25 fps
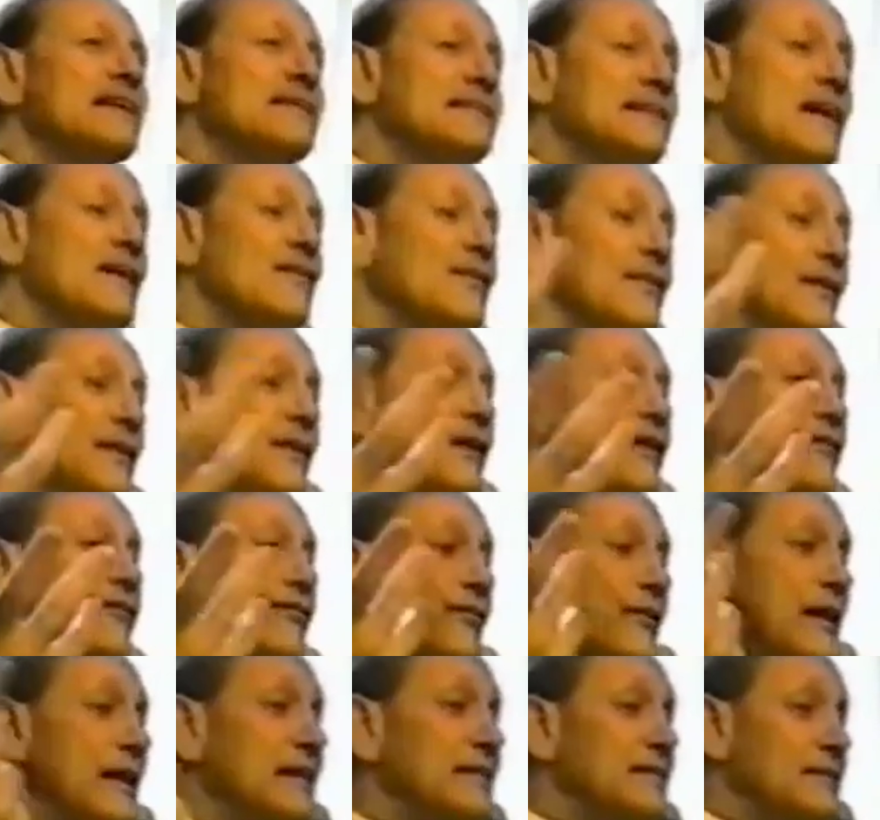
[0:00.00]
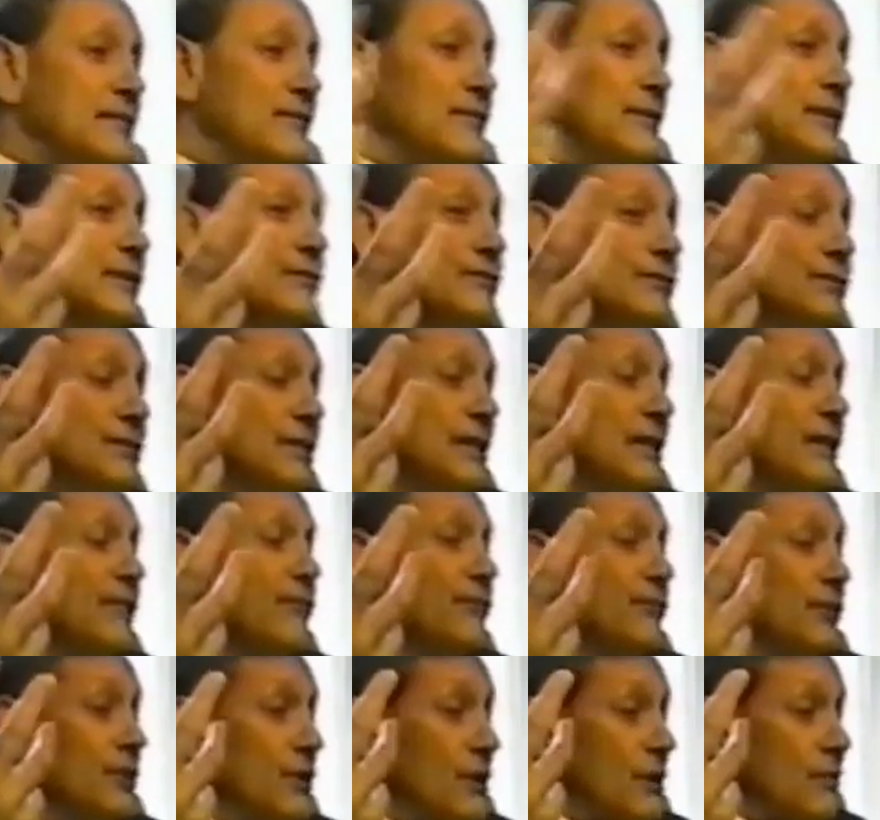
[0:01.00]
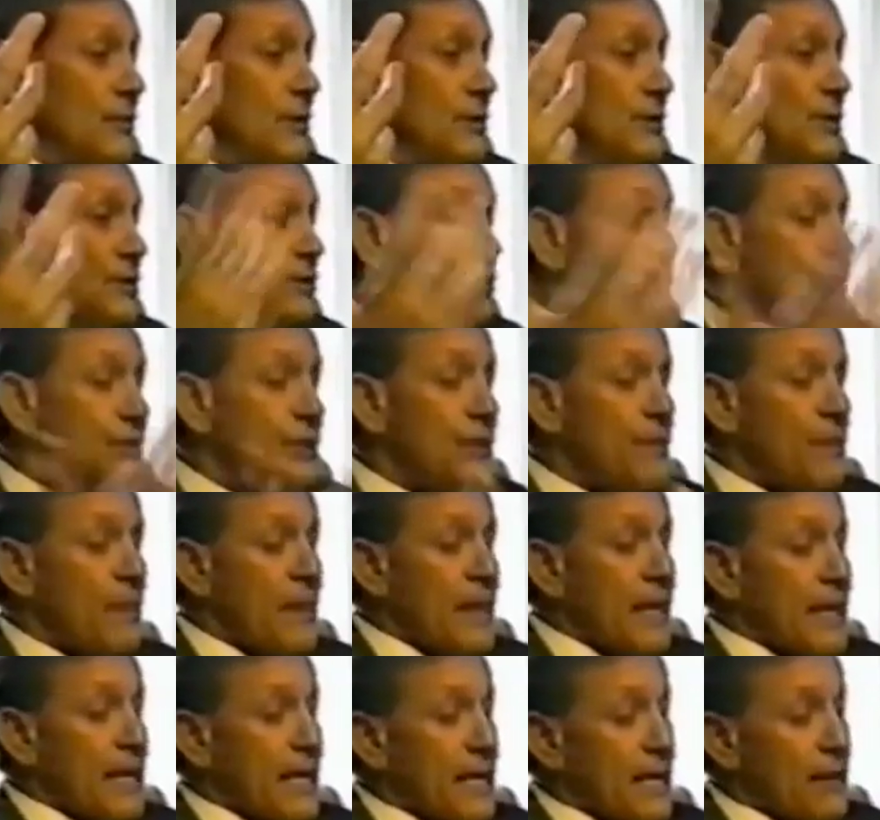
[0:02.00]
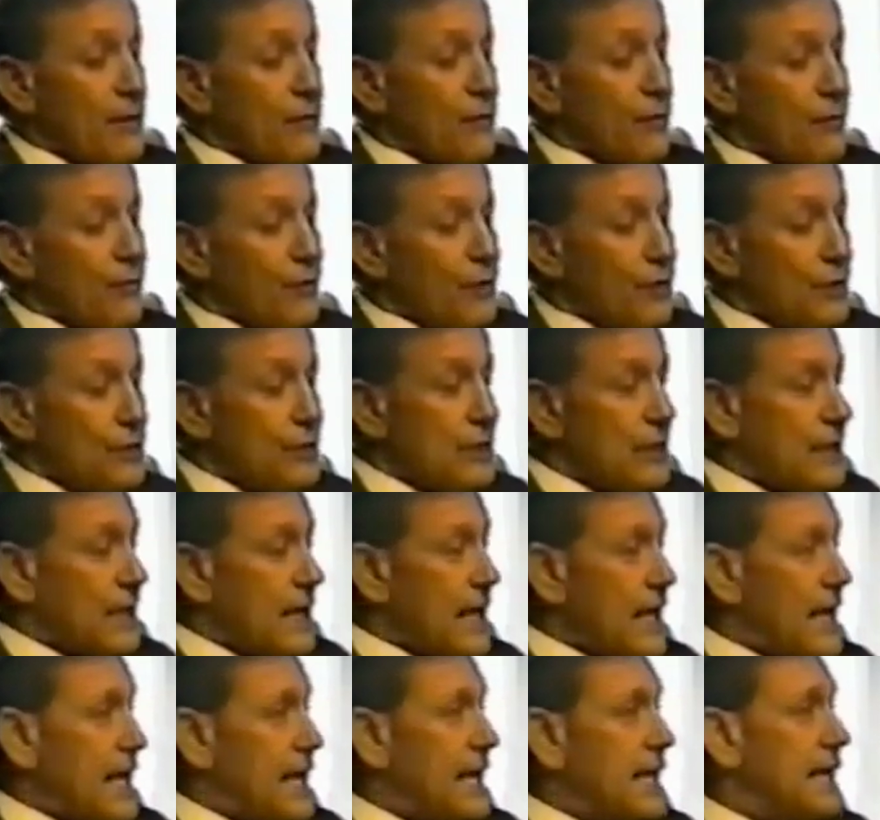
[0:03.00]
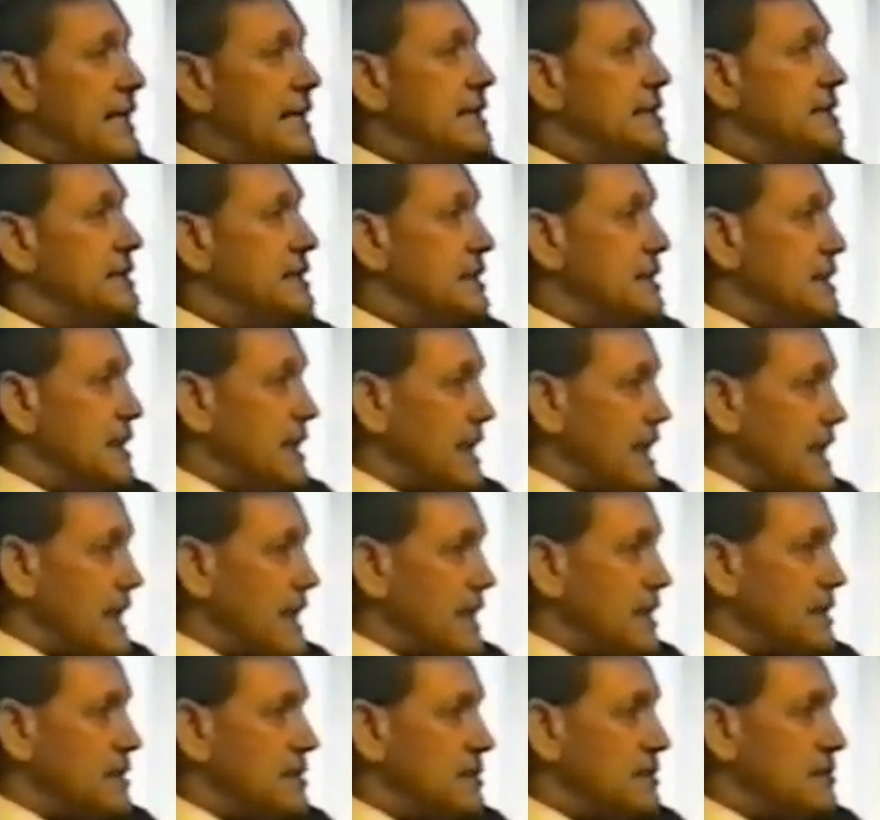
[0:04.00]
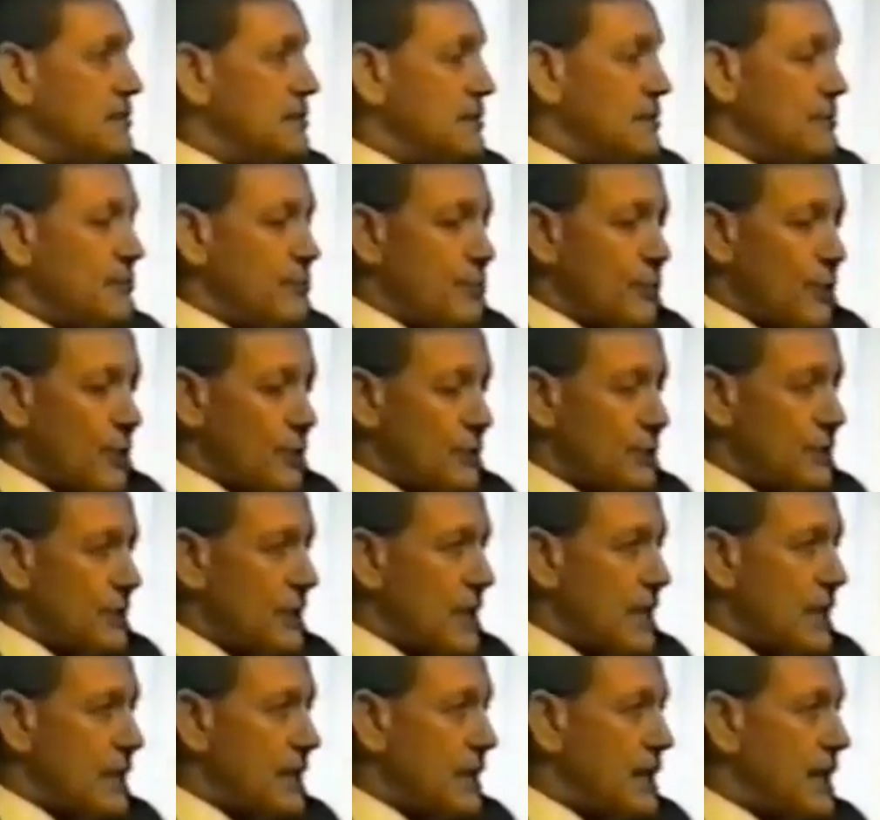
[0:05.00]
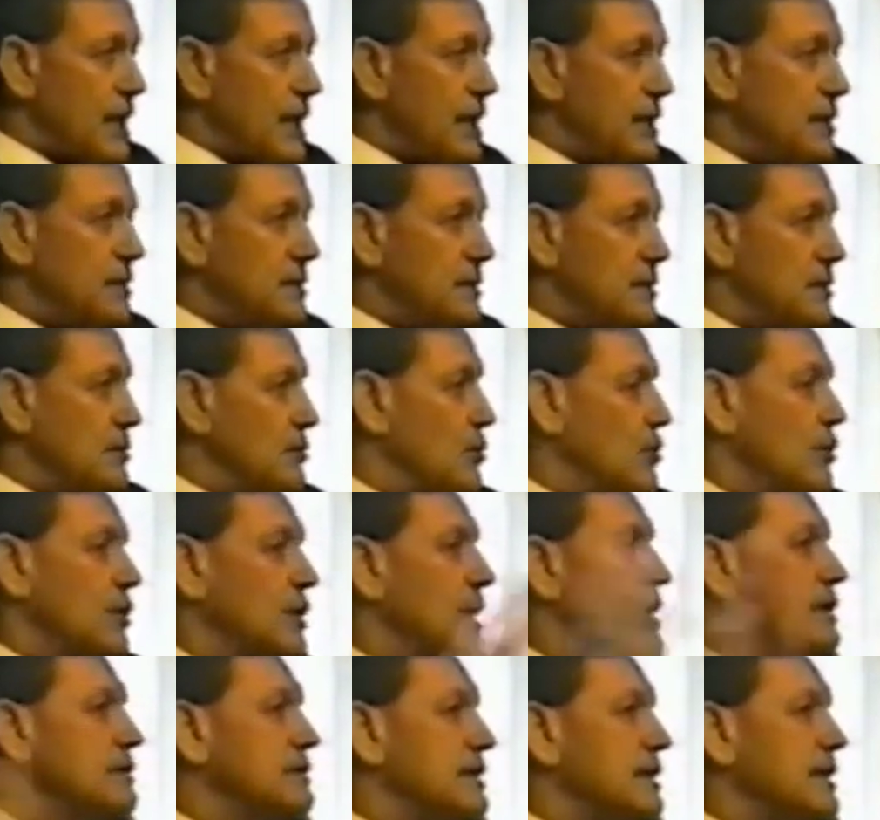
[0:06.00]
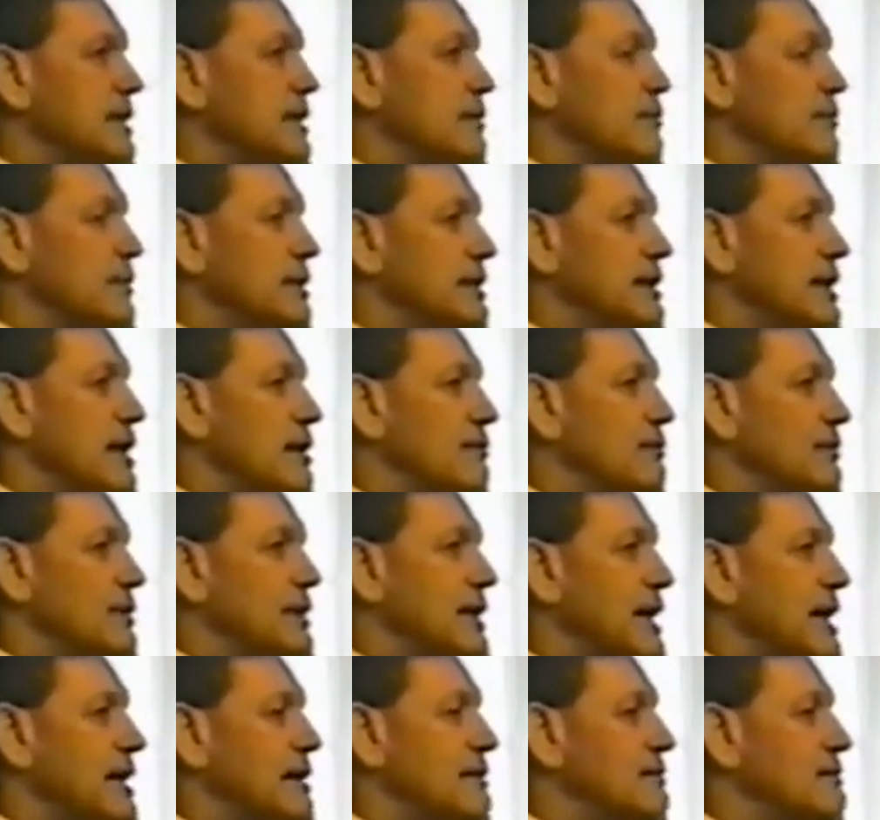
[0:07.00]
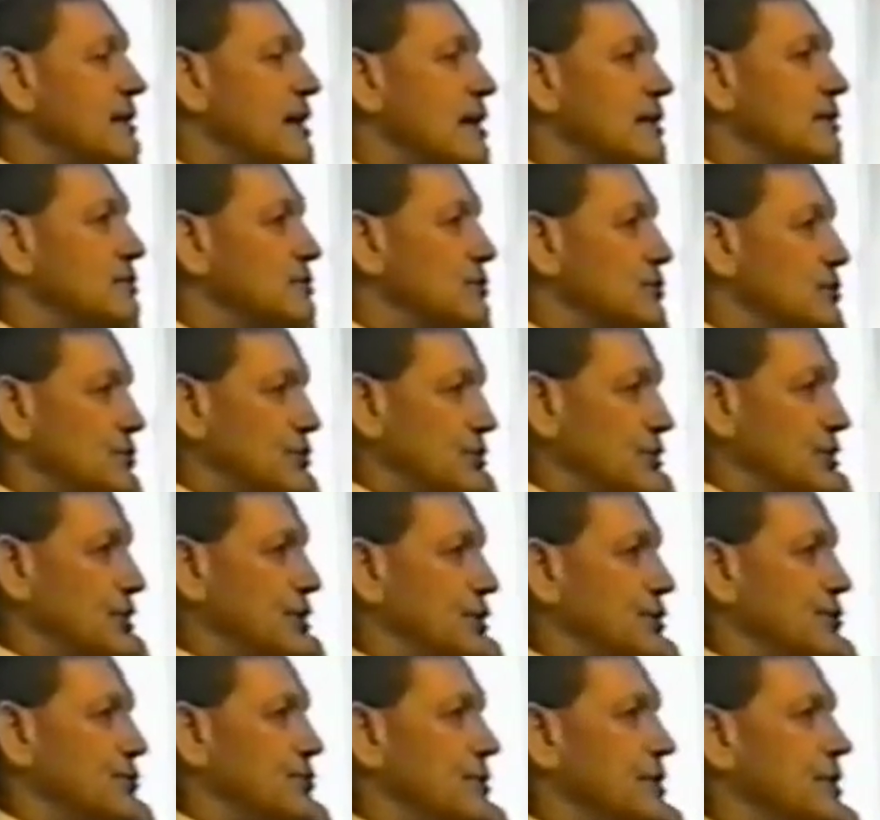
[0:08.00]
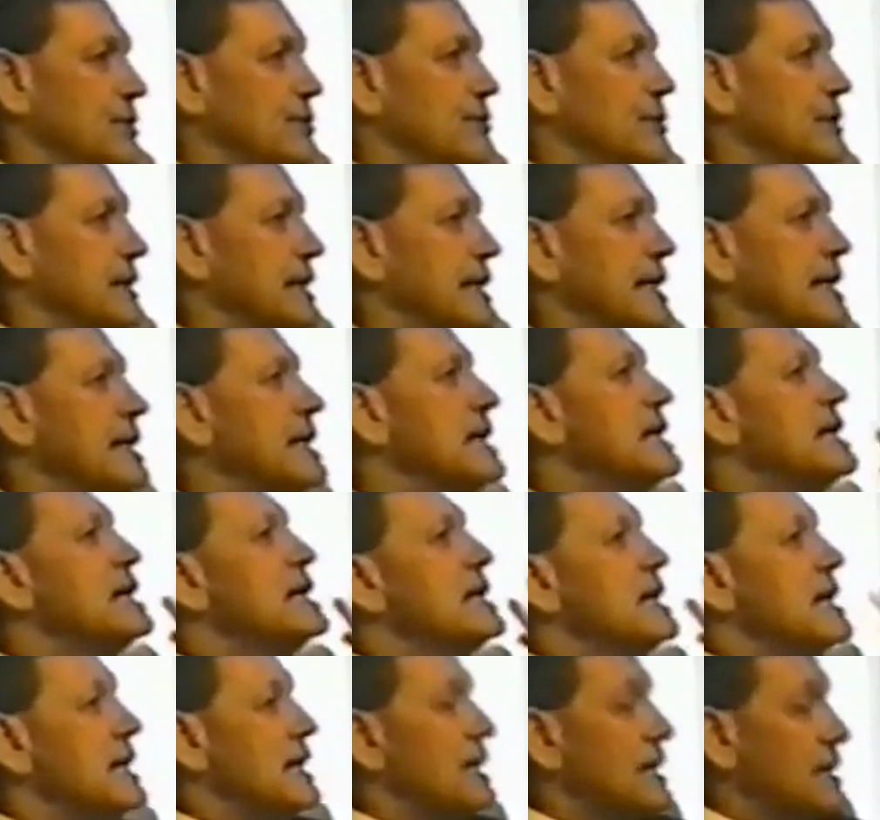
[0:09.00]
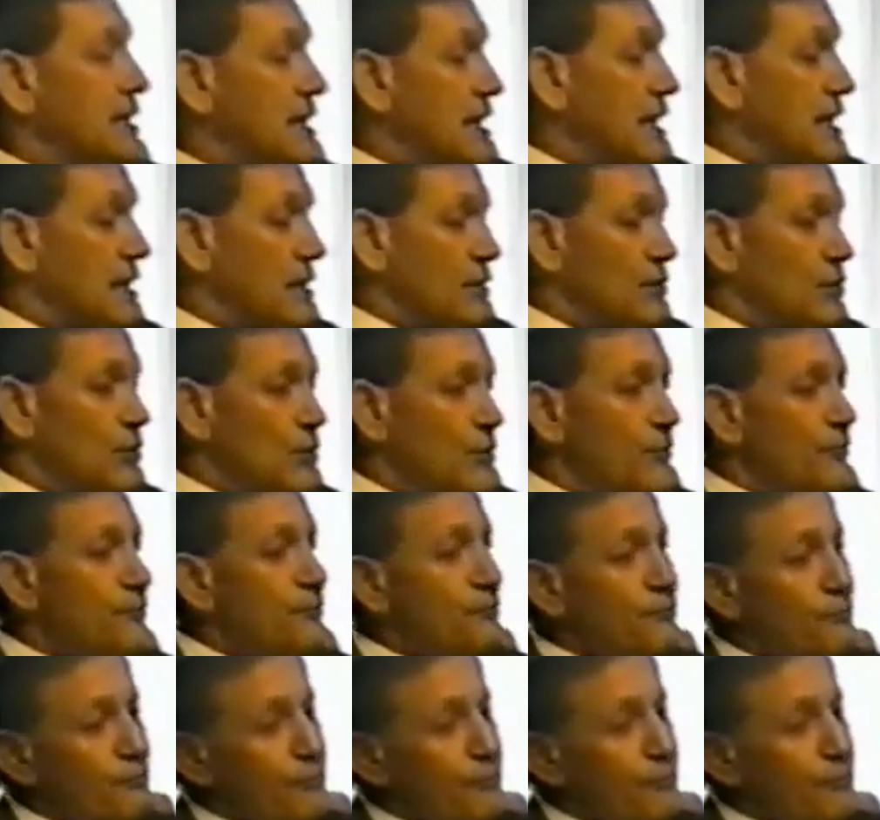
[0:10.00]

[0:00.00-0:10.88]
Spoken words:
So I've found some interesting phenomena in reversing AIDS and cancer and prostate cancer, and all those things can be done without drugs or surgery or anything at all.